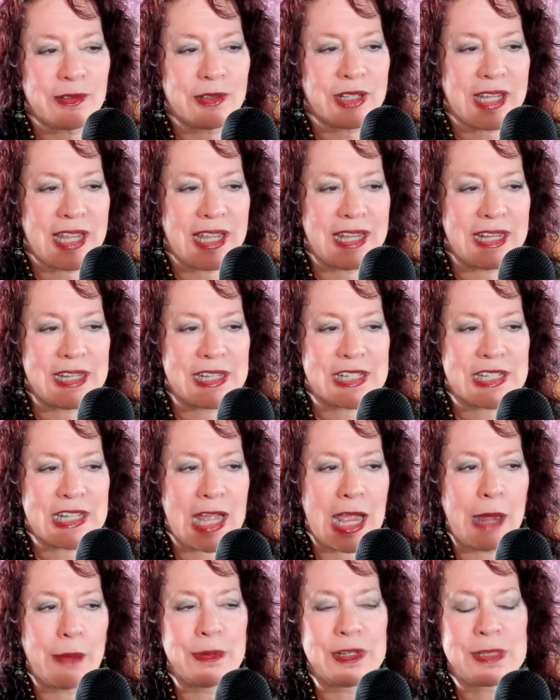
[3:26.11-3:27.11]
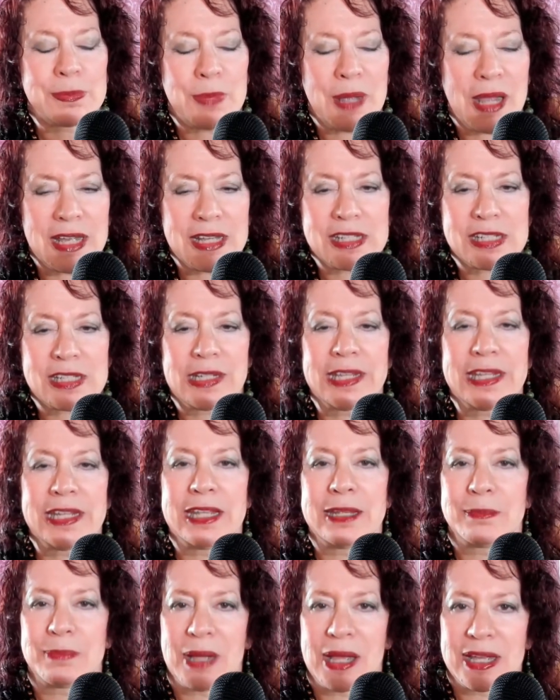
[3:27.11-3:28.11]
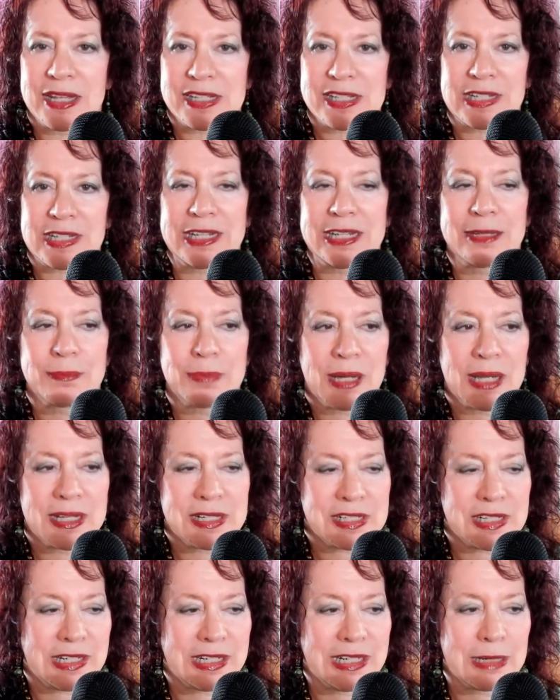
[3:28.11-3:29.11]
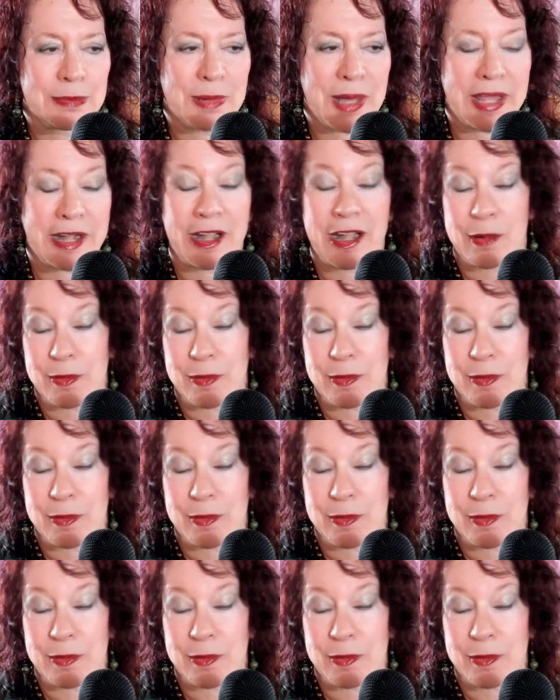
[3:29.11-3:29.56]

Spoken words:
case, I was puzzling about it.